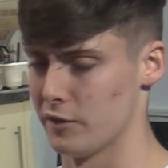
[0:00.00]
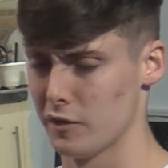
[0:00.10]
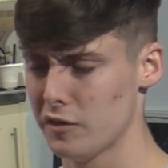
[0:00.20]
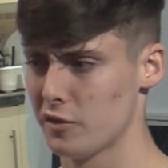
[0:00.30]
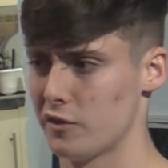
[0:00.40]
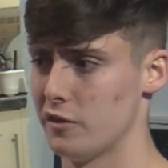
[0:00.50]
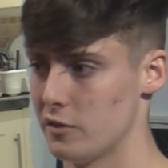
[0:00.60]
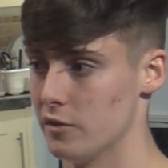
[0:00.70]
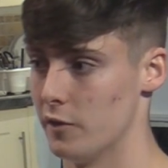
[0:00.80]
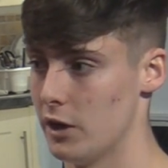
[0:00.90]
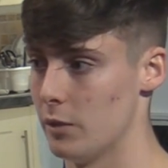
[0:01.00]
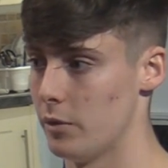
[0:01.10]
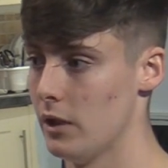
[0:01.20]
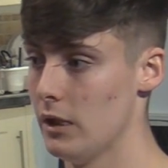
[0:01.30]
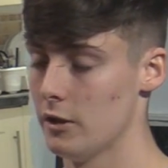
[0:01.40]
I was like, this sort of suits the vibe.
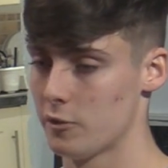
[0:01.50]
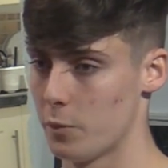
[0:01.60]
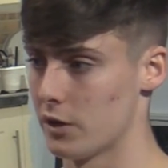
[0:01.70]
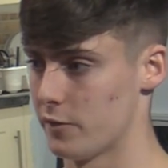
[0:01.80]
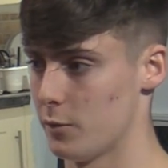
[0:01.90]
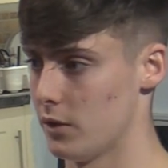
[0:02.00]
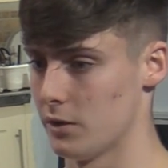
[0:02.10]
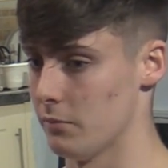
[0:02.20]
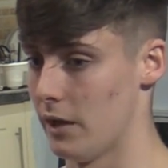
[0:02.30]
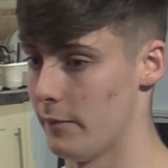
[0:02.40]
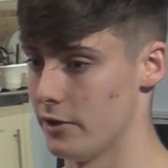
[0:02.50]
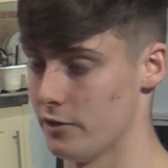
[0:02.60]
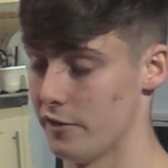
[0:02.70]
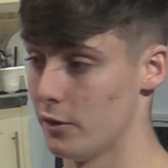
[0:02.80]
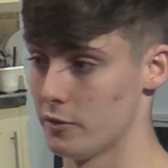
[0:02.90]
Spotify were like, nah man,
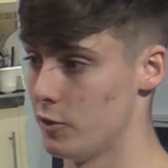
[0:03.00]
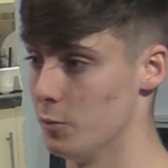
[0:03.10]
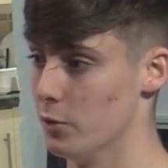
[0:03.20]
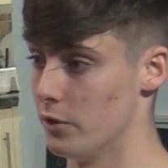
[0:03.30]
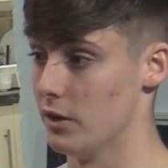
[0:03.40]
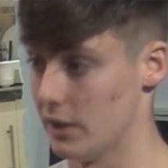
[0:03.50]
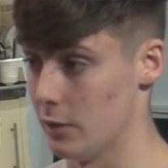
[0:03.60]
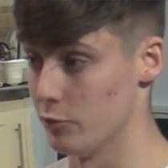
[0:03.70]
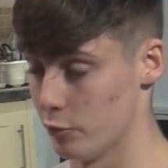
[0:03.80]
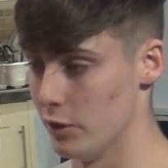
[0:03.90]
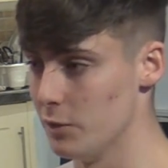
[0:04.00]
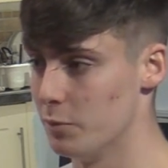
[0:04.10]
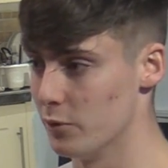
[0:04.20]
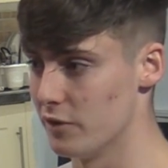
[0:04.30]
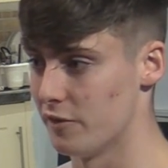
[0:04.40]
your photo's too blurry. Like it was a really
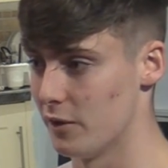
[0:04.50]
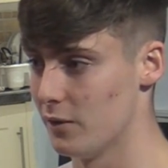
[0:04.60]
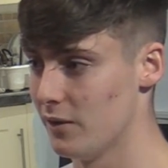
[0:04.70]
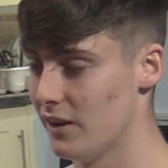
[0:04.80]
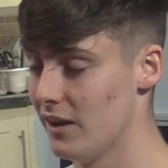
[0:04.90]
blurry photo.